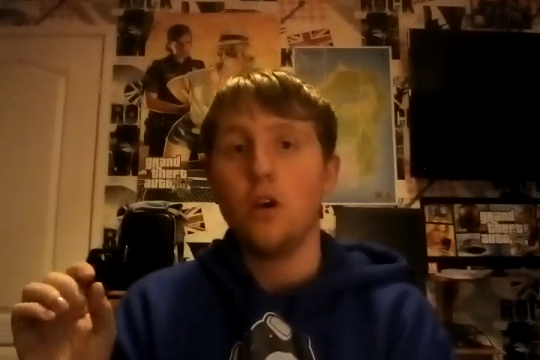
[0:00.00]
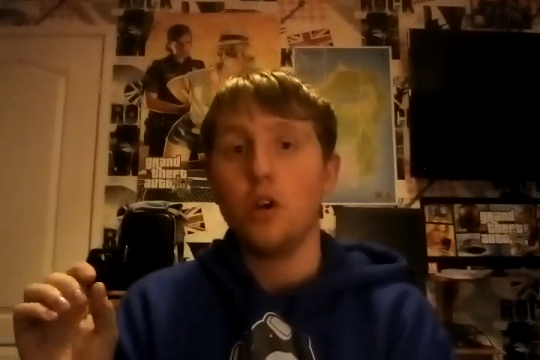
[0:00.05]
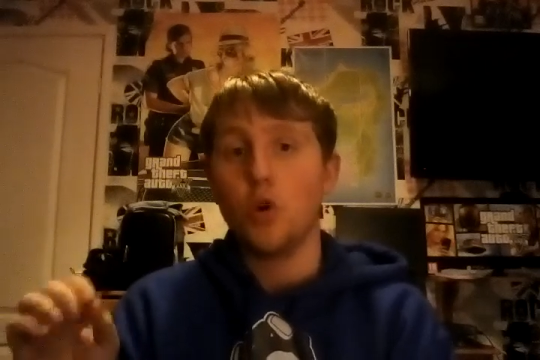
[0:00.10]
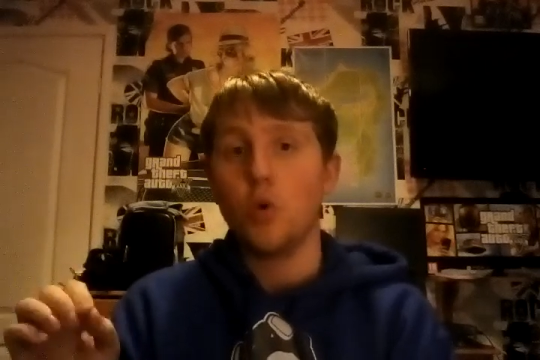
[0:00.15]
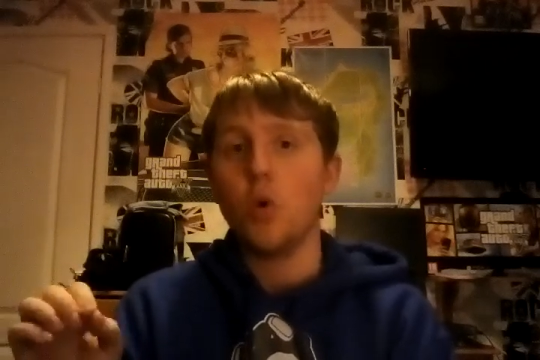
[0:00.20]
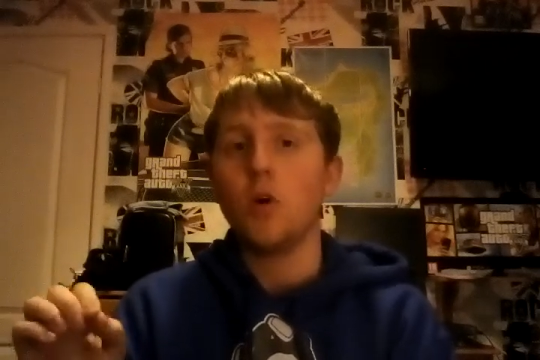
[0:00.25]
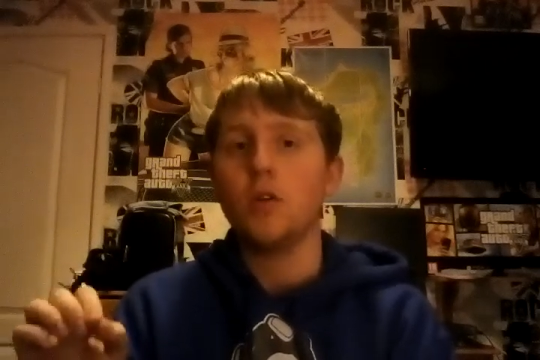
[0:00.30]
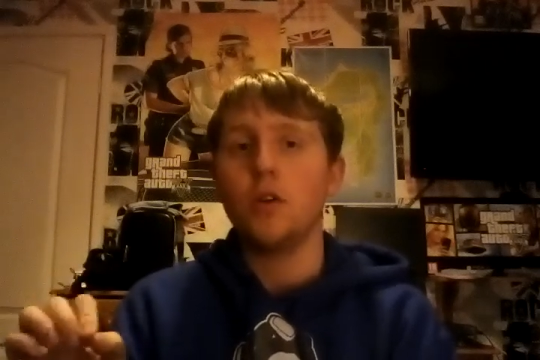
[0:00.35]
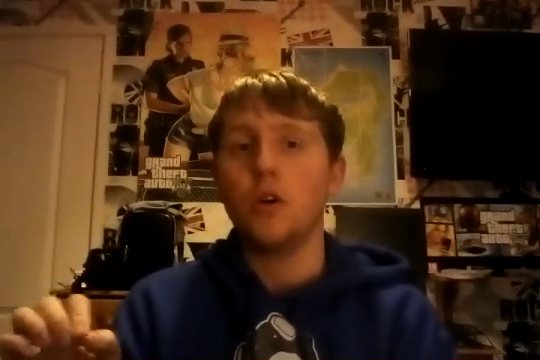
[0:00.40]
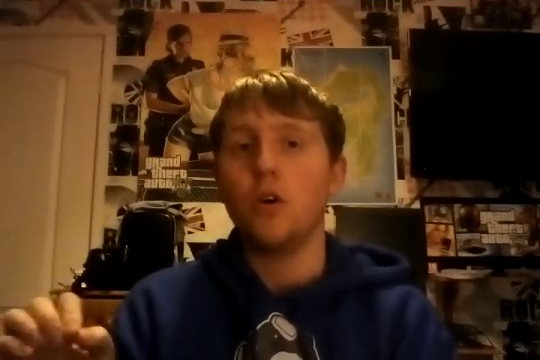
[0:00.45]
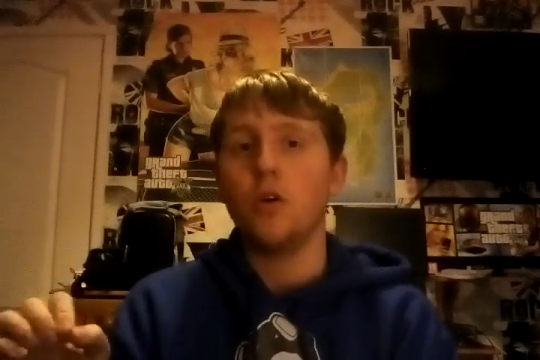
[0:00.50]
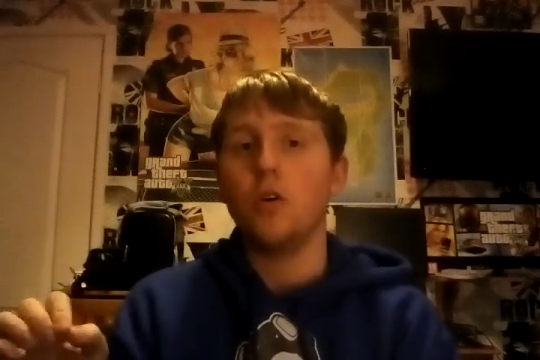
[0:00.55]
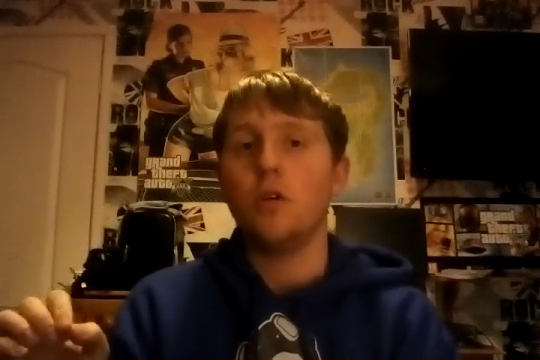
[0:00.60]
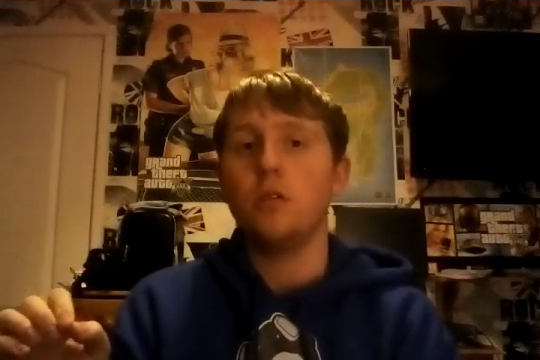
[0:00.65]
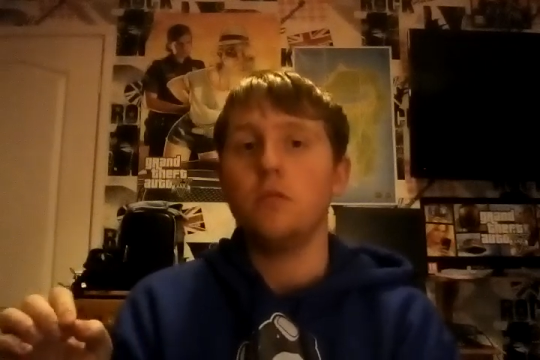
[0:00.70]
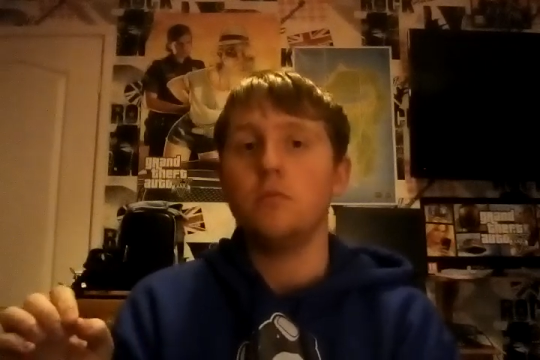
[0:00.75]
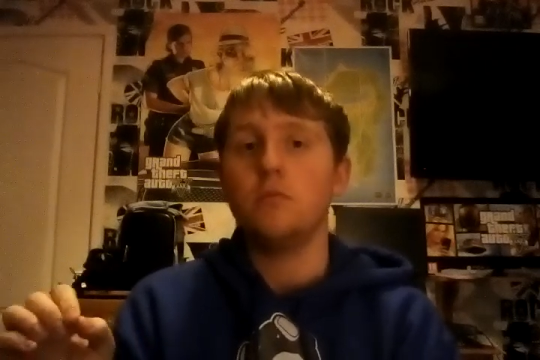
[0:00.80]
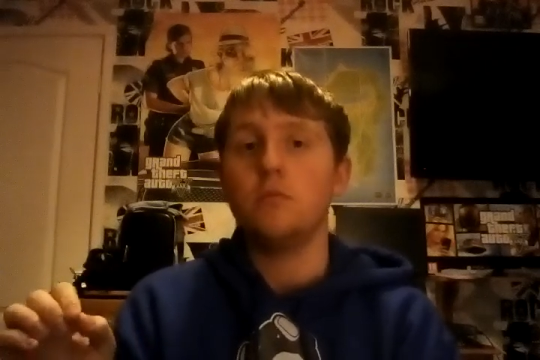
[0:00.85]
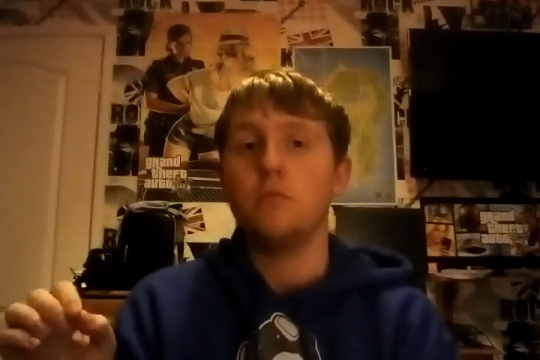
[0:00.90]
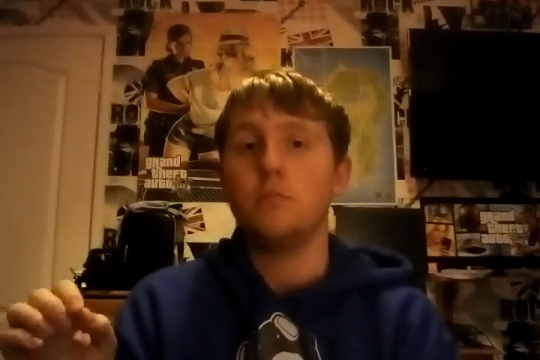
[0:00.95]
quad
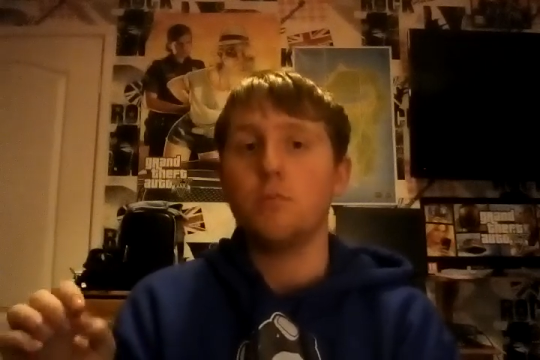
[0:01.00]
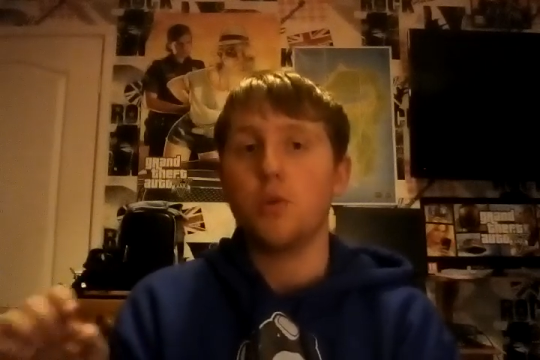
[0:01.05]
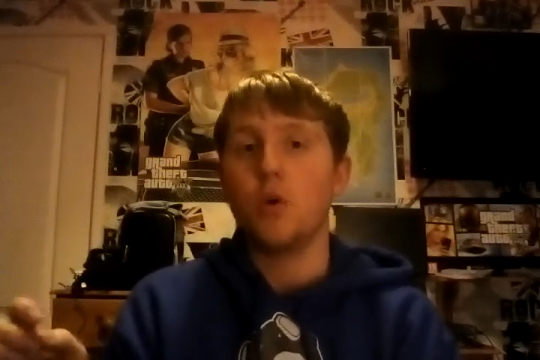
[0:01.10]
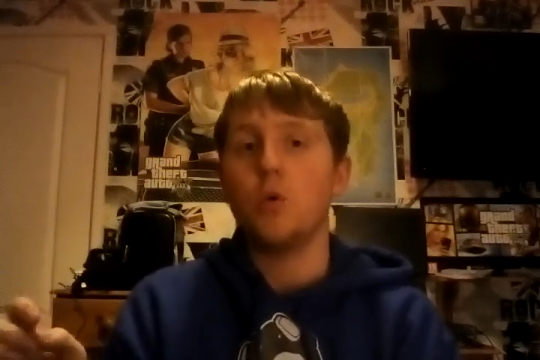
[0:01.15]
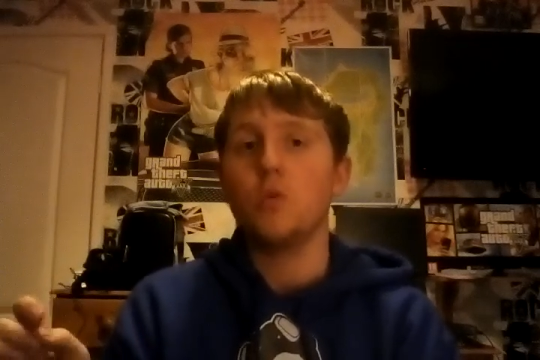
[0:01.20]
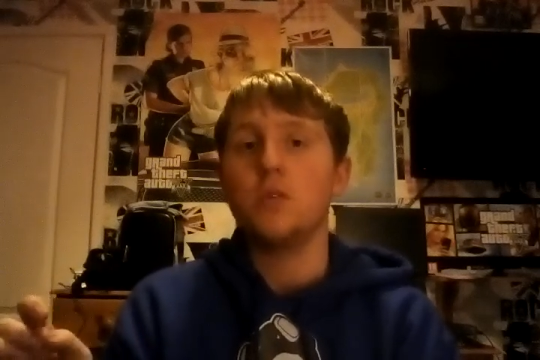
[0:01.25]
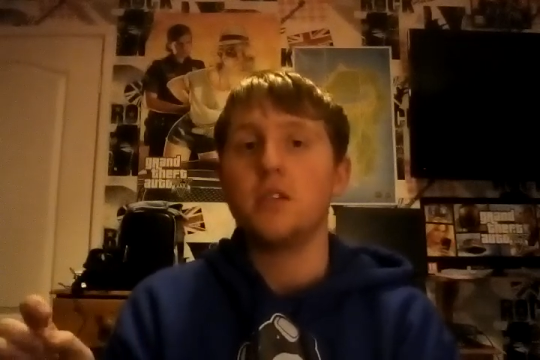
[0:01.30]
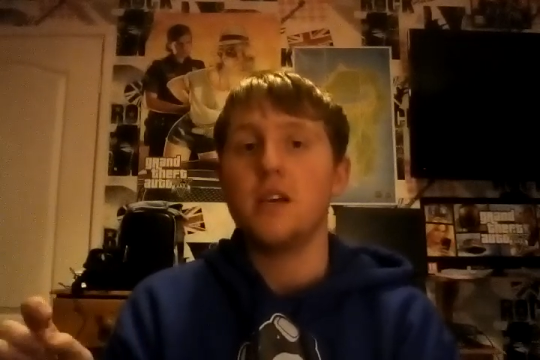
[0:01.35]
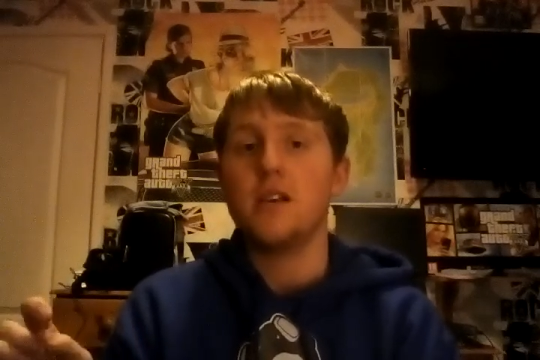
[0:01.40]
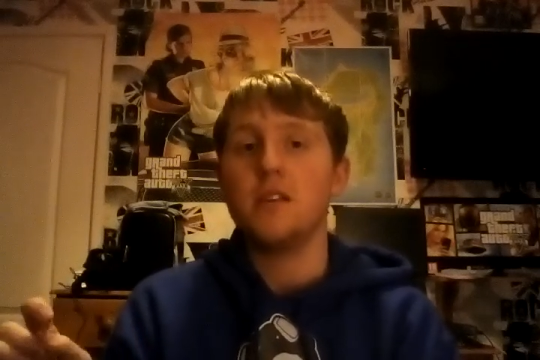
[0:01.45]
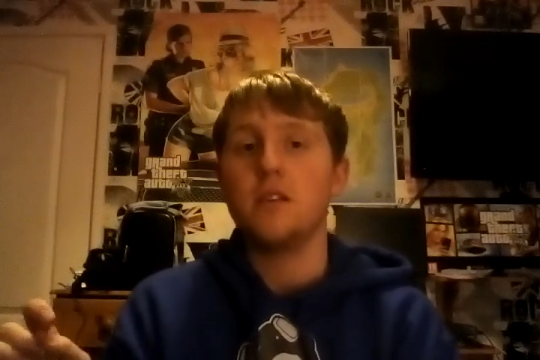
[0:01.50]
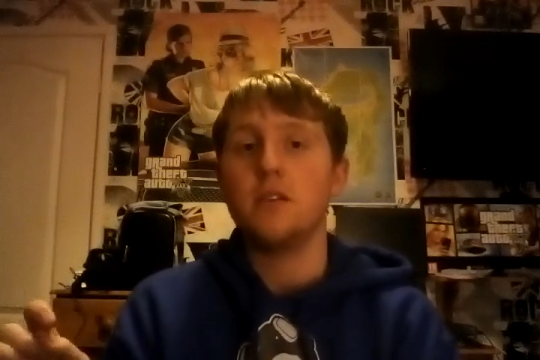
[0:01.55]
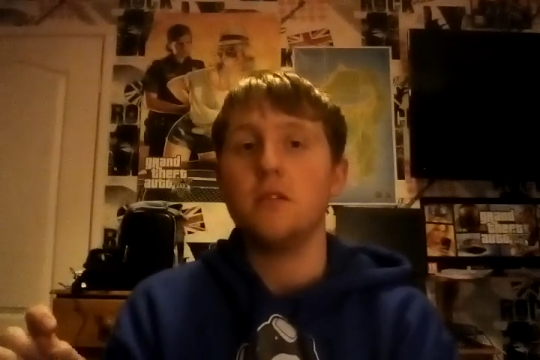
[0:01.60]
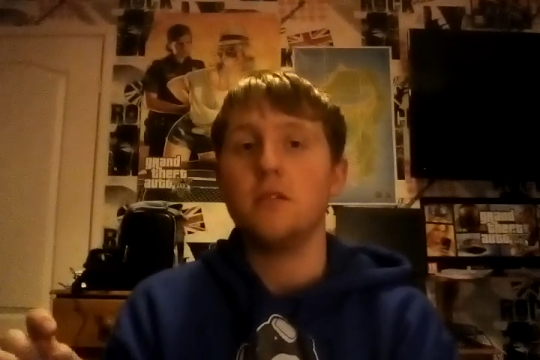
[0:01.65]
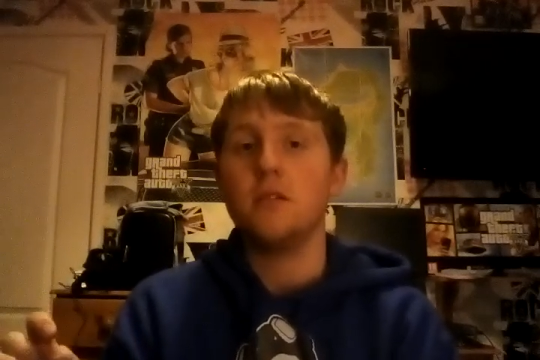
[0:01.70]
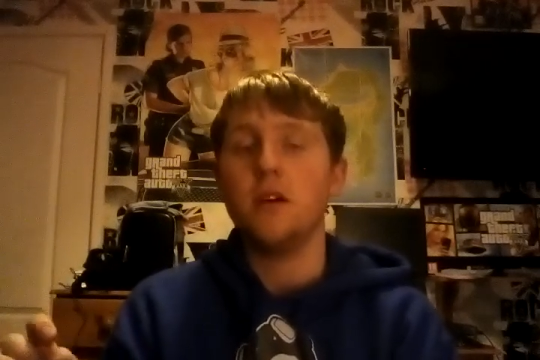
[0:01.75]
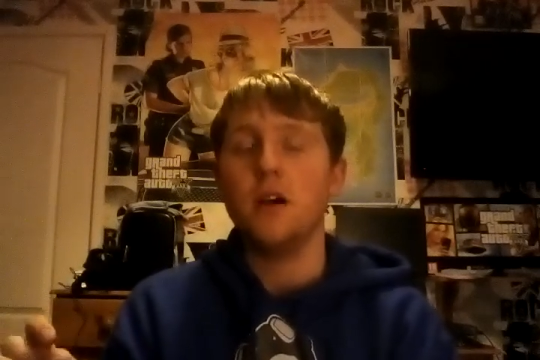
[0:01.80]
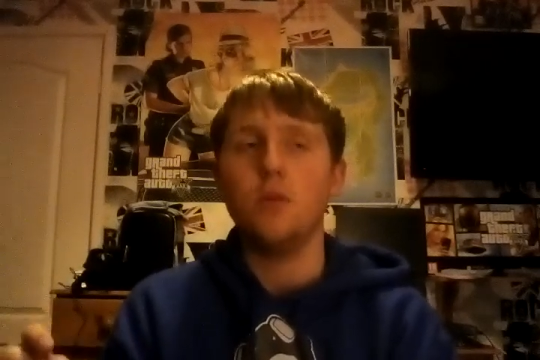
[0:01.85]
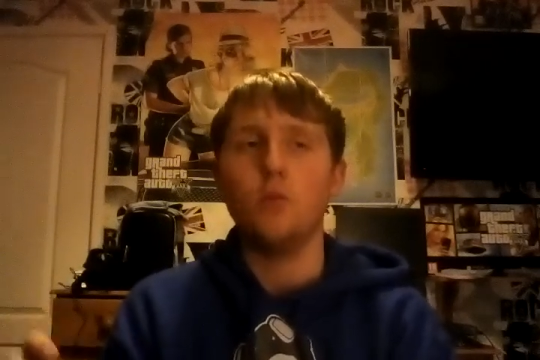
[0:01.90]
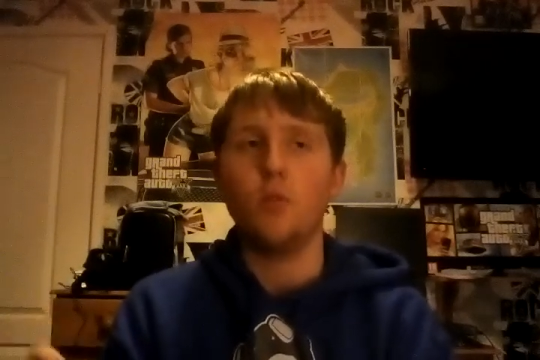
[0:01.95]
core processor,
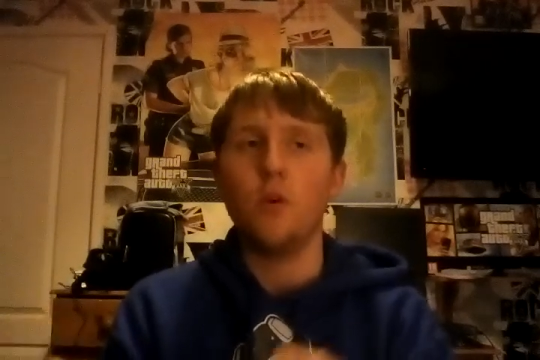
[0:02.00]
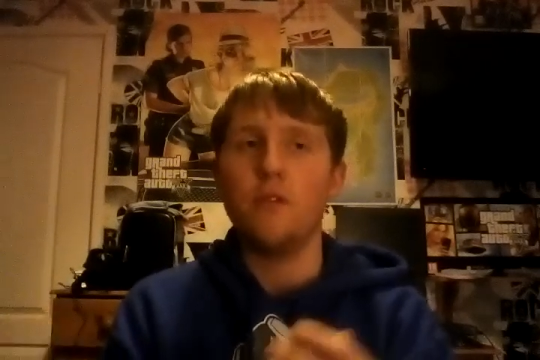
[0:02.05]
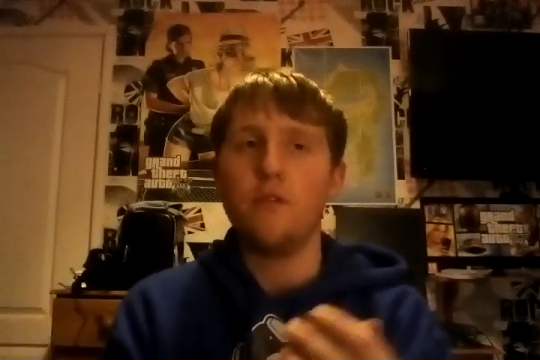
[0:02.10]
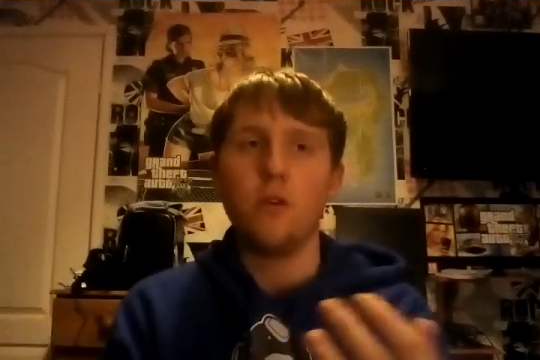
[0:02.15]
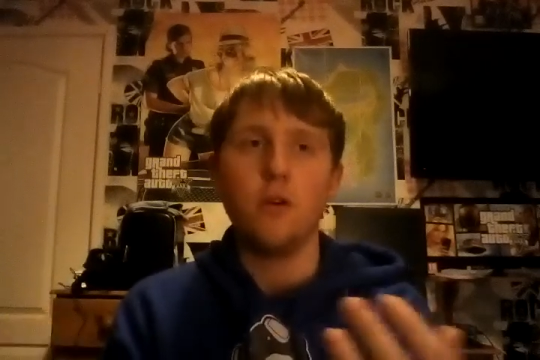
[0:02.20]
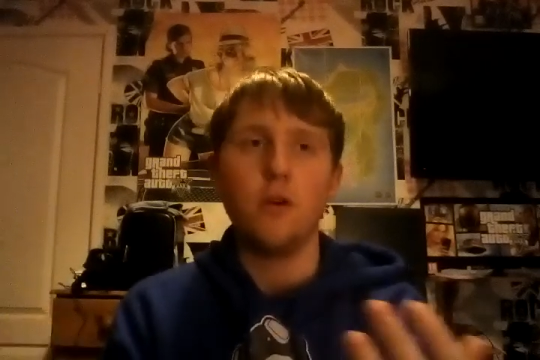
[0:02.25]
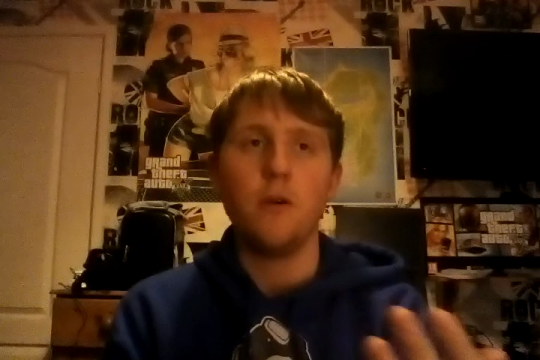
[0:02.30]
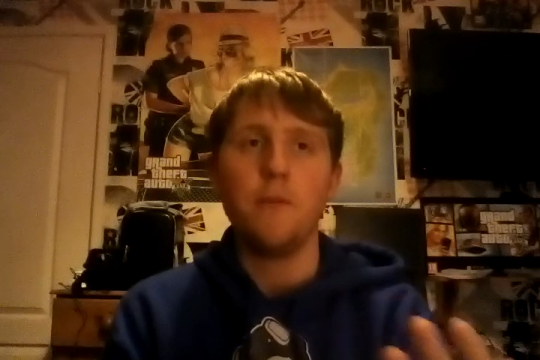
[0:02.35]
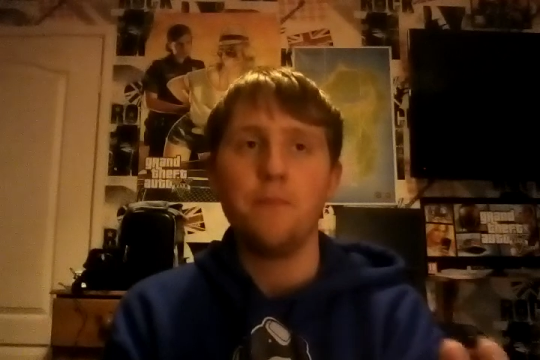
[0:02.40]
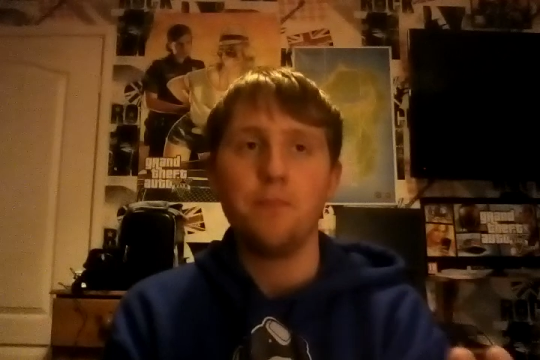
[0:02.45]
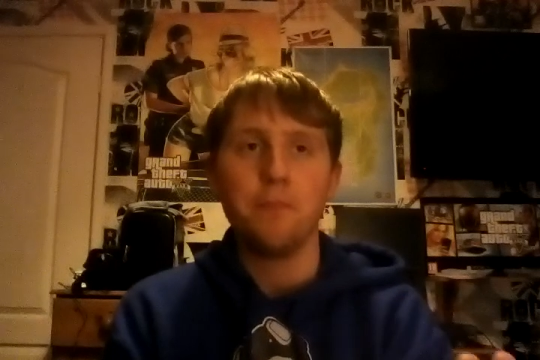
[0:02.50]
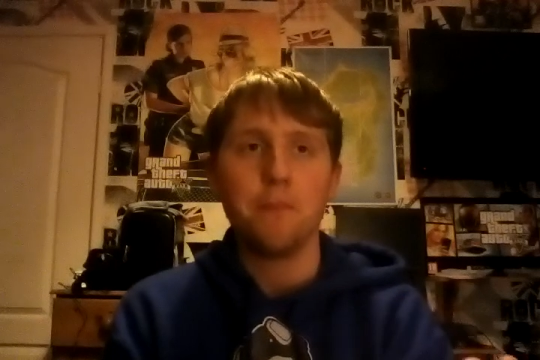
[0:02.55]
and with a